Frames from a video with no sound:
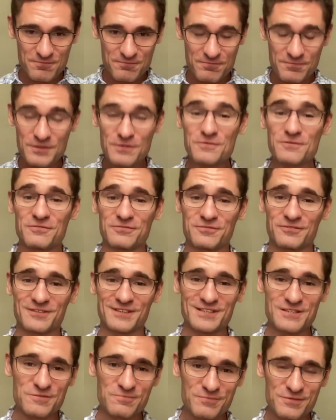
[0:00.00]
beautiful.
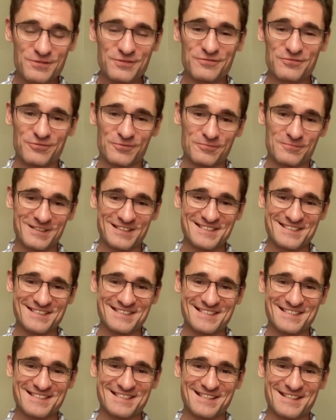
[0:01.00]
It's beautiful because
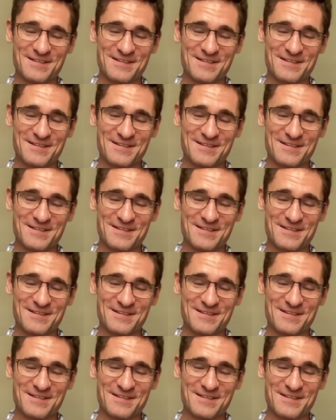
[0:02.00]
it's